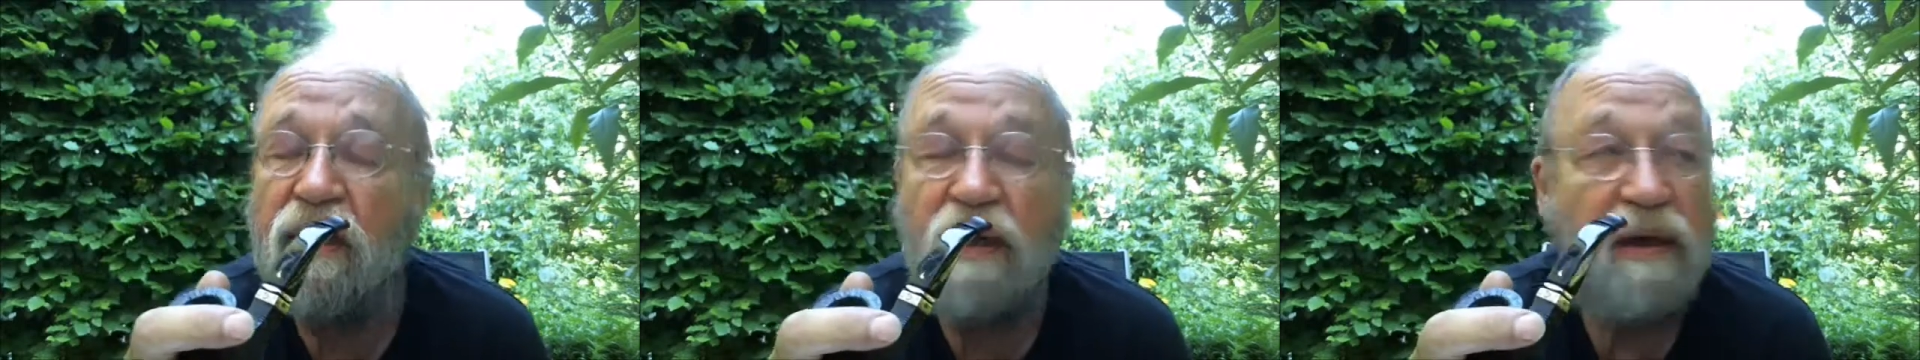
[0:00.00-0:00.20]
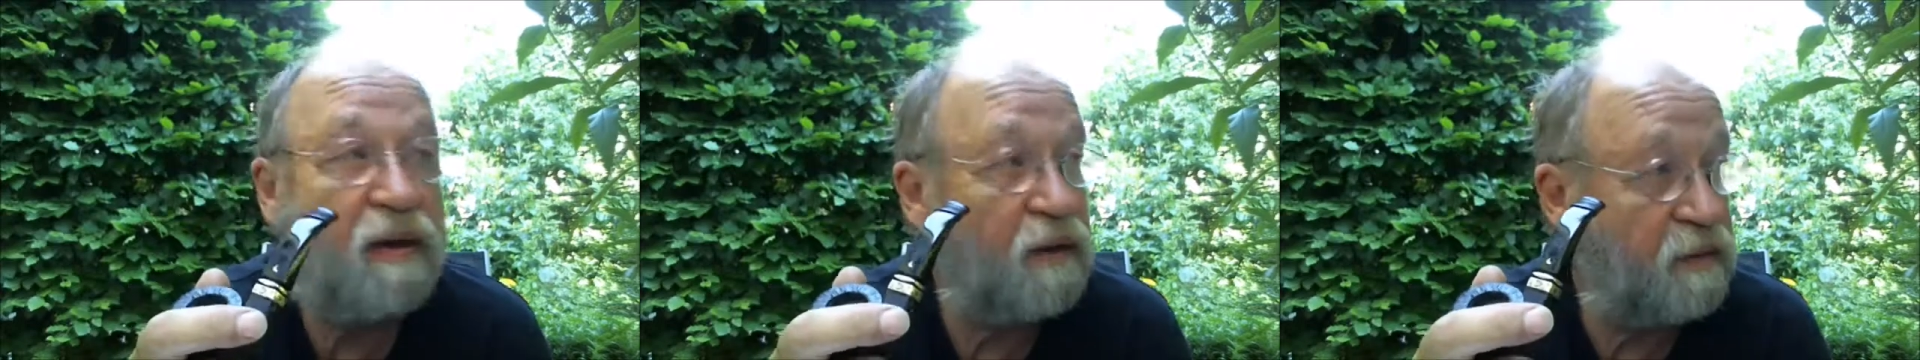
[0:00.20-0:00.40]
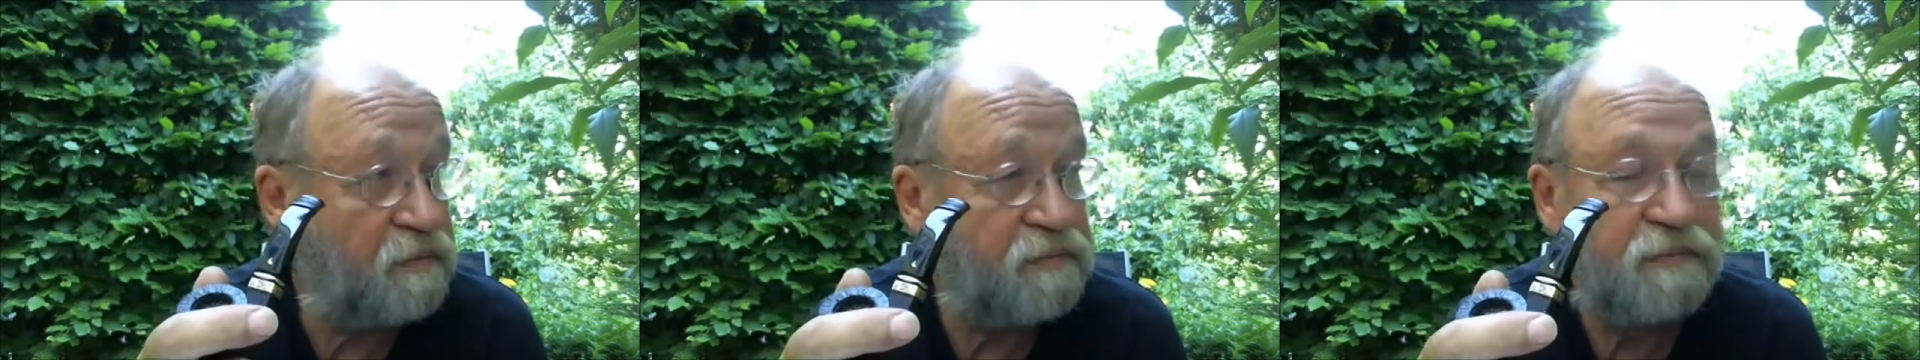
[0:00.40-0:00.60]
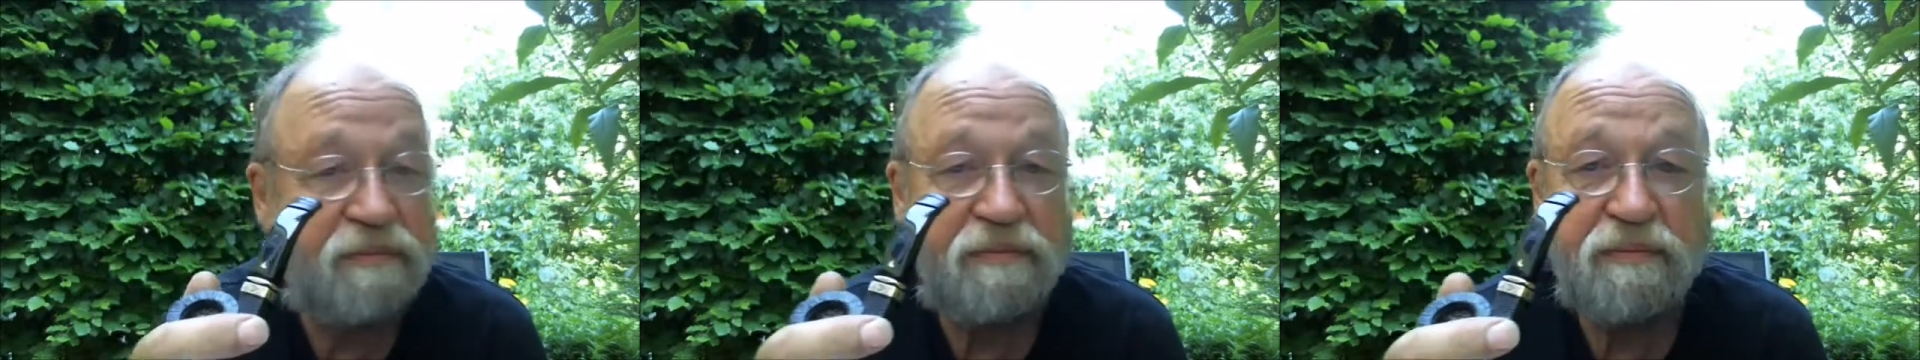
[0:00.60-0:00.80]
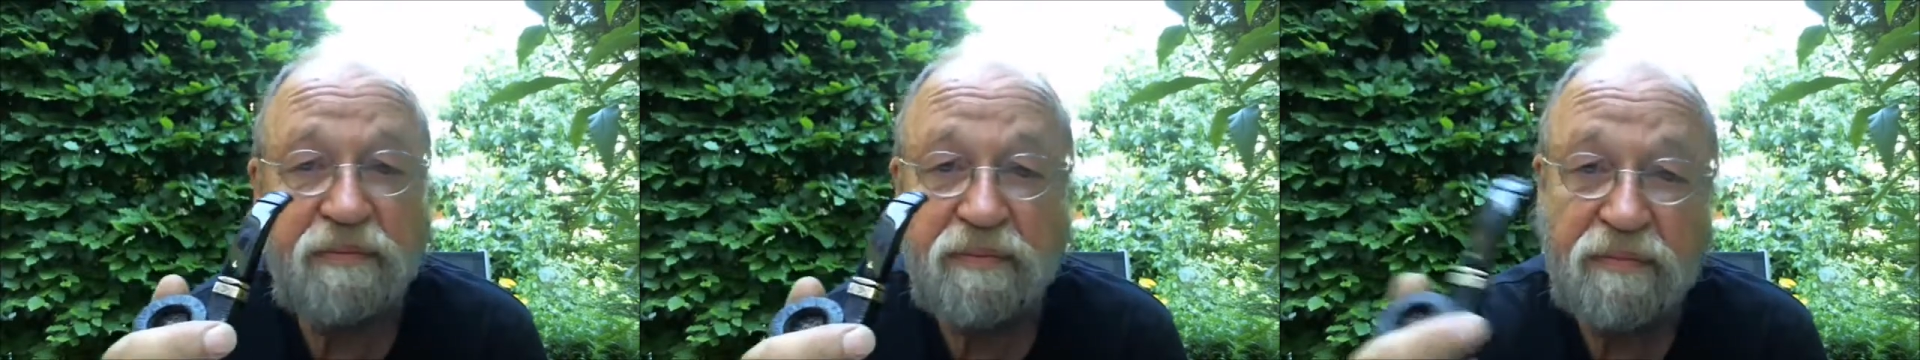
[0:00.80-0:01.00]
in
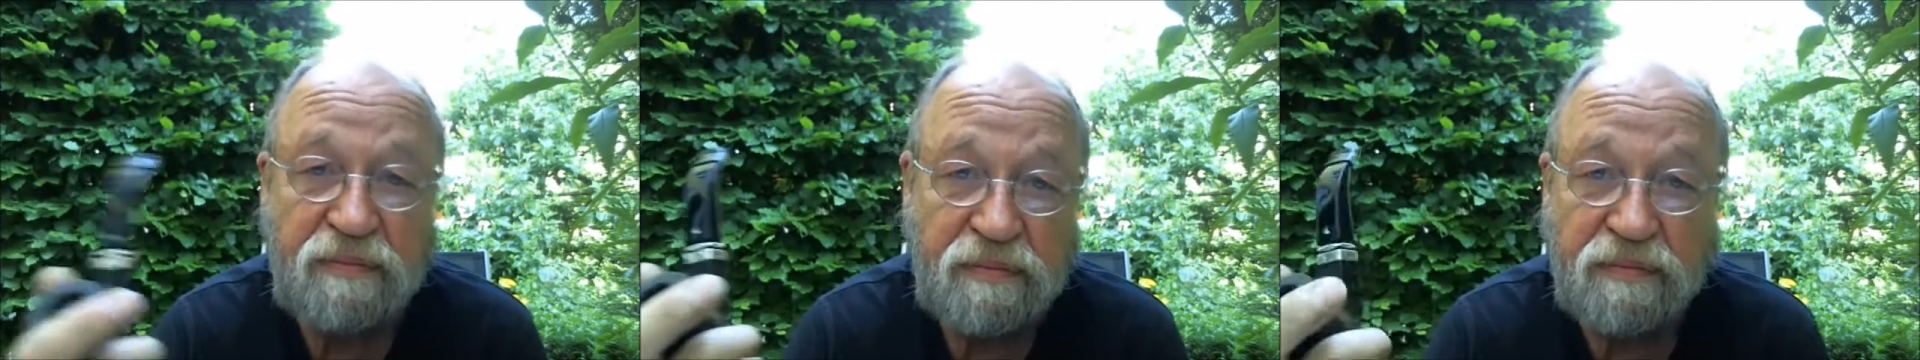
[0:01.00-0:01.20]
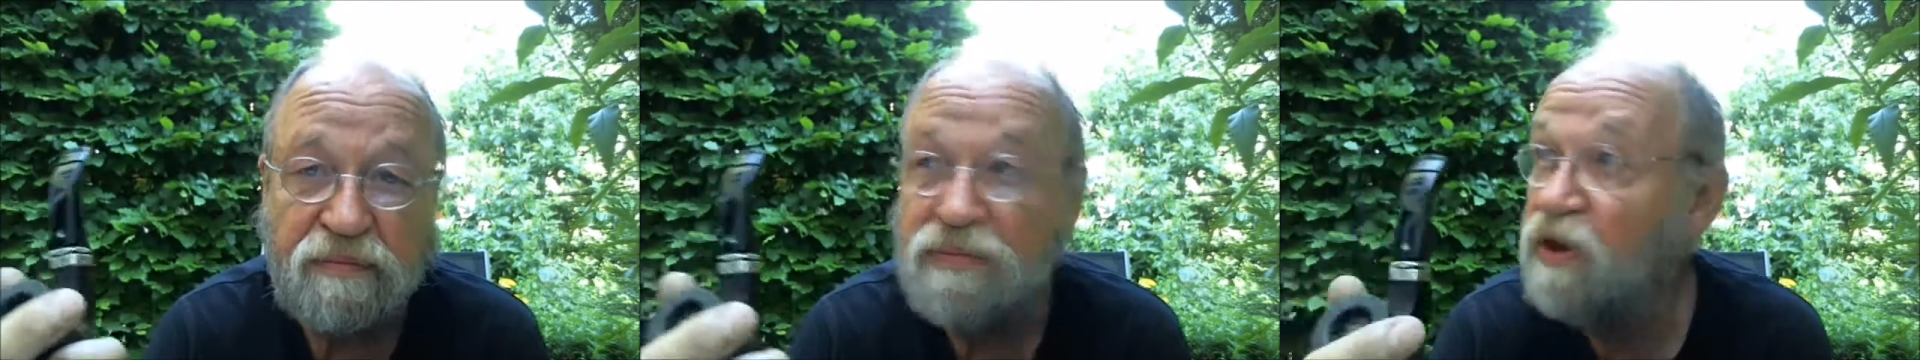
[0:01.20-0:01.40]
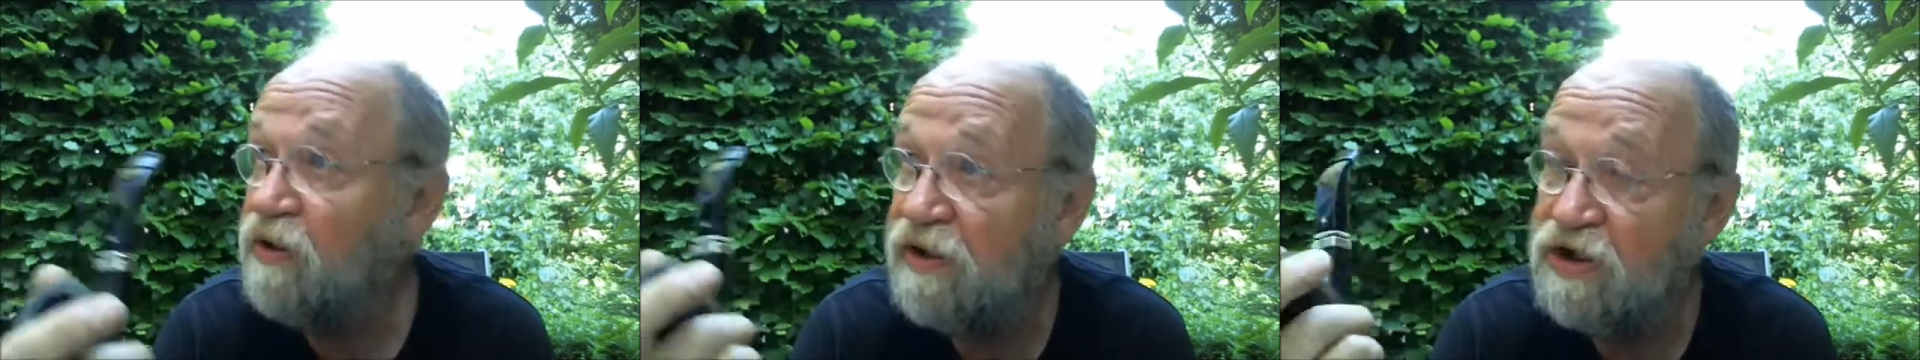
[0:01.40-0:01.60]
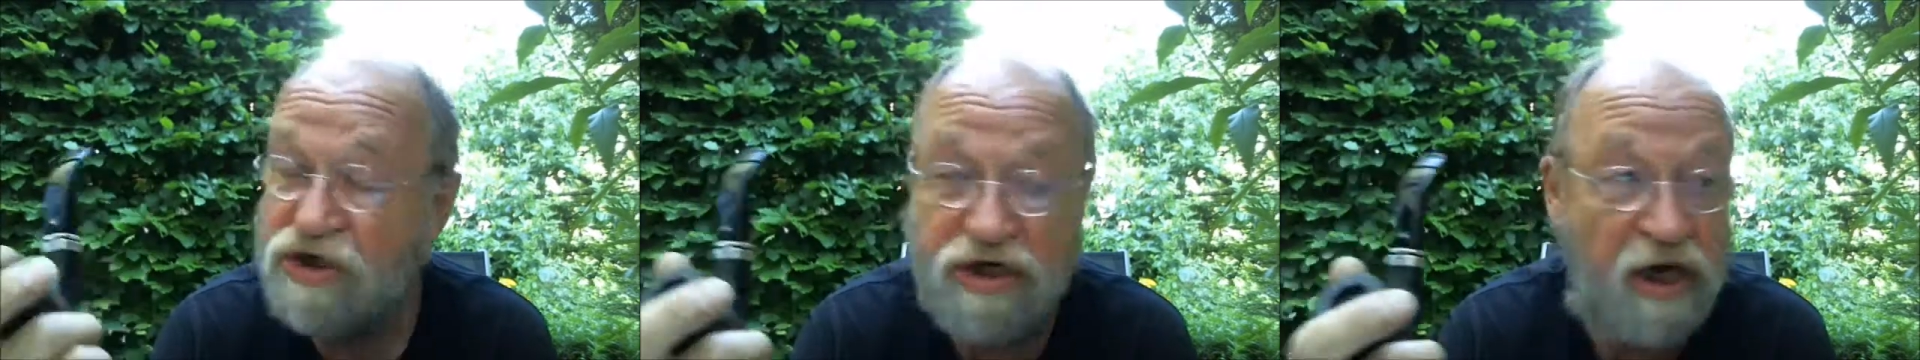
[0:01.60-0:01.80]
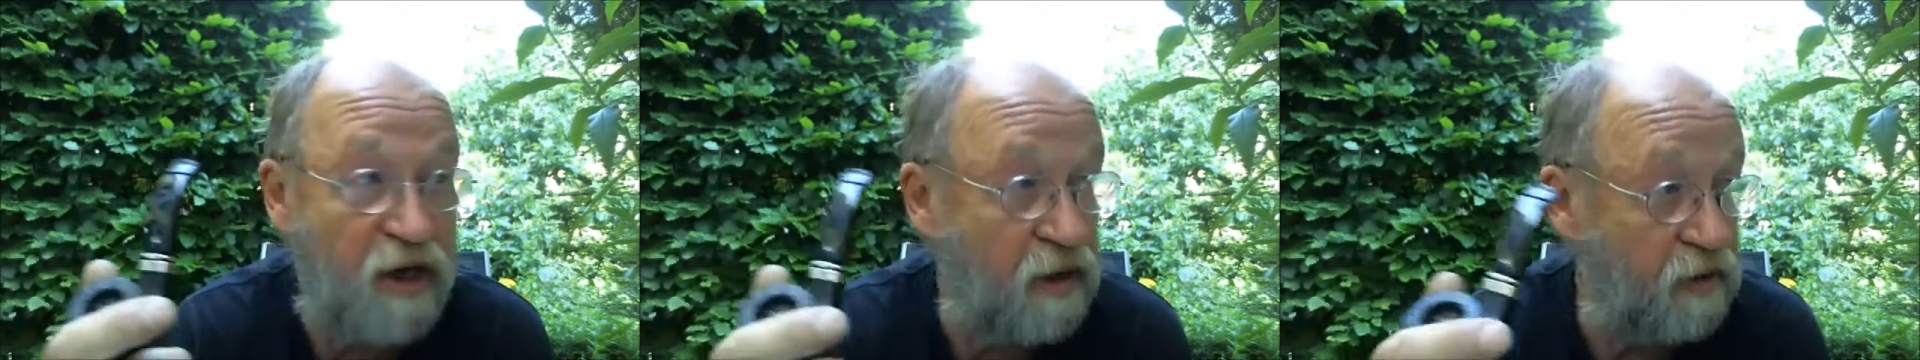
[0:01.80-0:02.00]
the
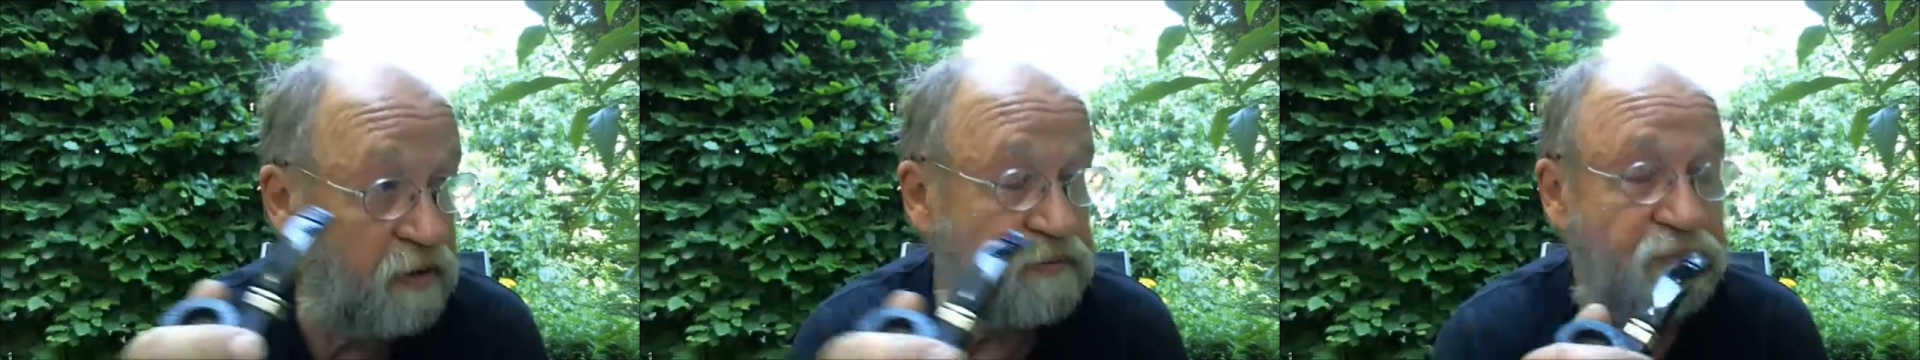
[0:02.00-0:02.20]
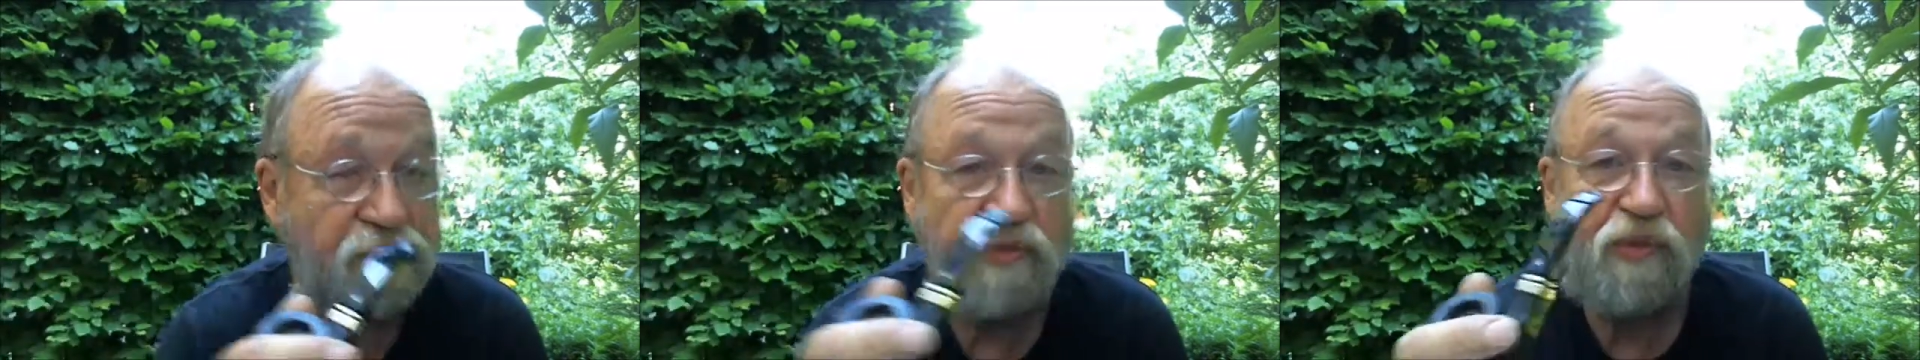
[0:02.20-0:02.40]
shadow.